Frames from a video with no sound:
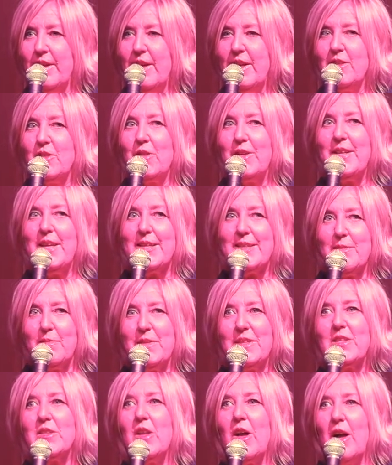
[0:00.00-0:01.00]
so I text
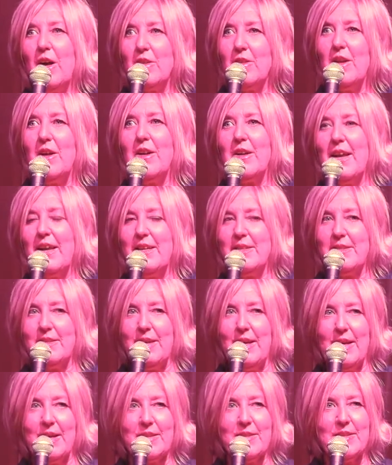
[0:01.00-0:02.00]
him this long, long ass
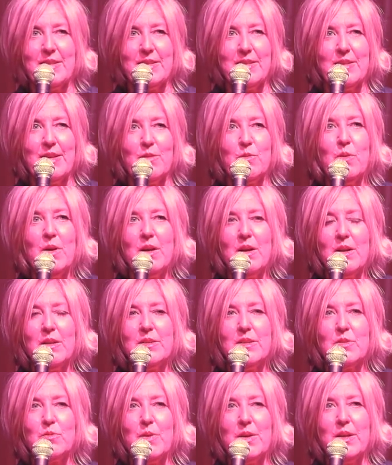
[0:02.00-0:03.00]
text that's like,
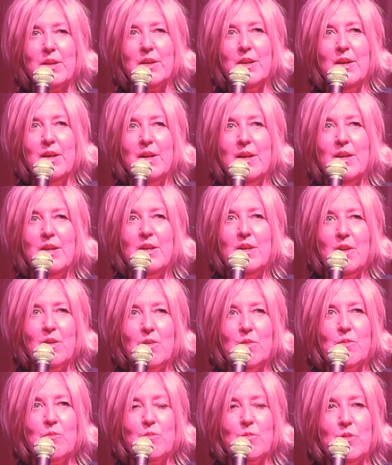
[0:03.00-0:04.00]
well, it's when you
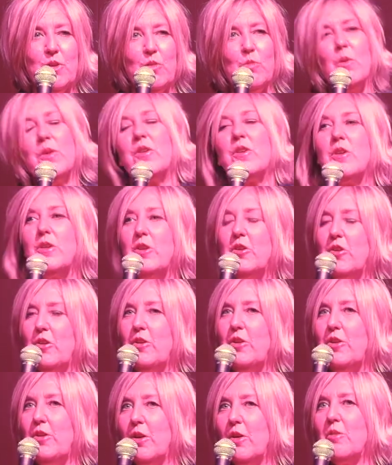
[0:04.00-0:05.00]
know you wonder you
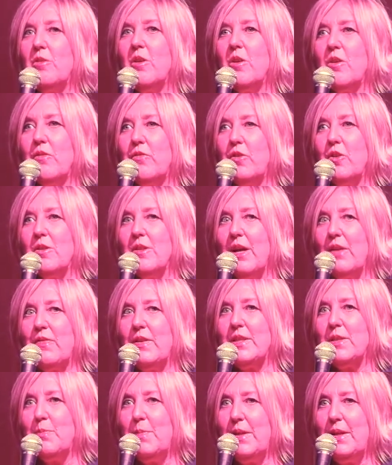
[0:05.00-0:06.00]
you don't know if your life
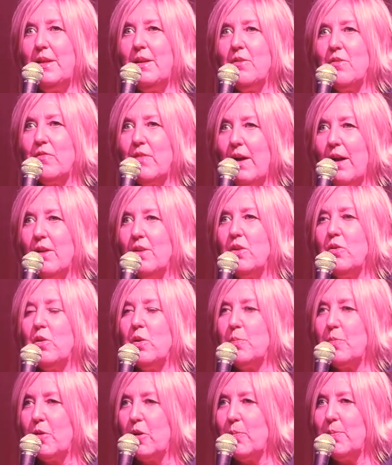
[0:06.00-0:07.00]
has meaning or value
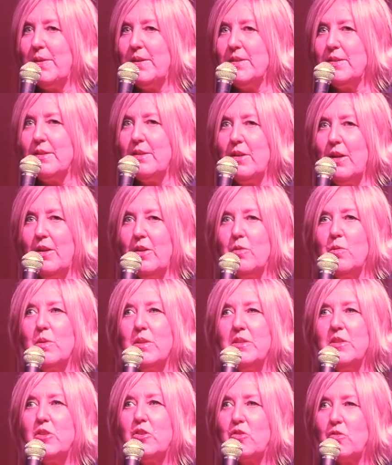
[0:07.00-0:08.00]
or purpose, and you're
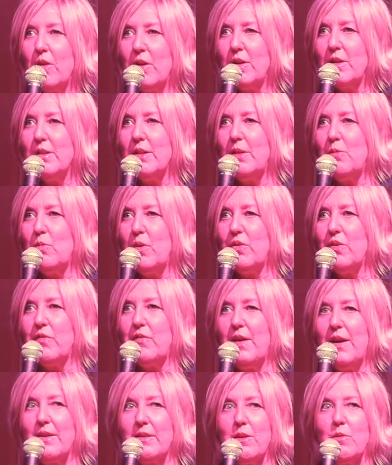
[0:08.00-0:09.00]
really struggling with the
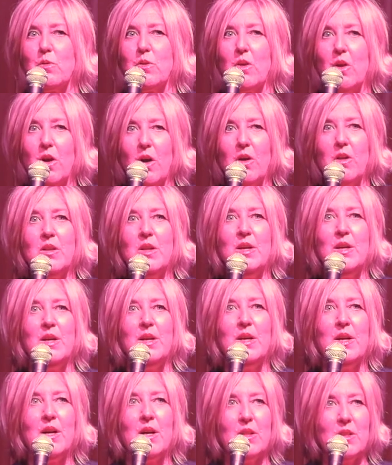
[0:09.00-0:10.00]
fact that we're
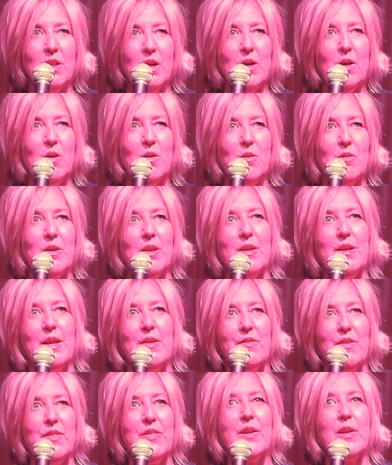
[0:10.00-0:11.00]
all alone,
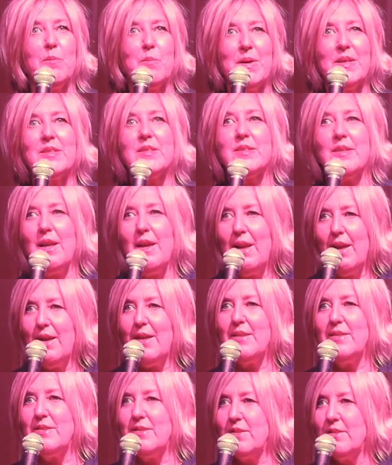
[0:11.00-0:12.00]
everything must
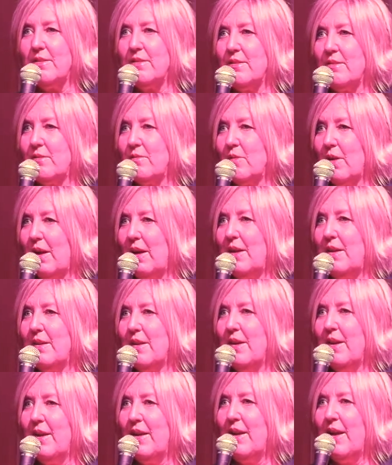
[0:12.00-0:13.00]
end, right?
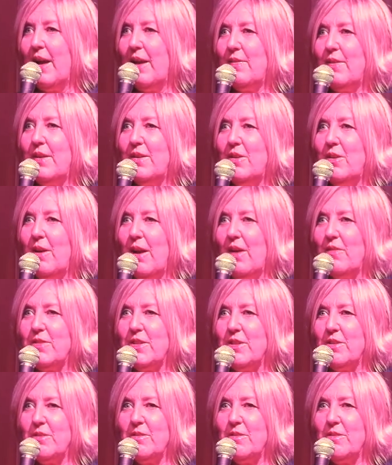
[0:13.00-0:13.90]
And then you have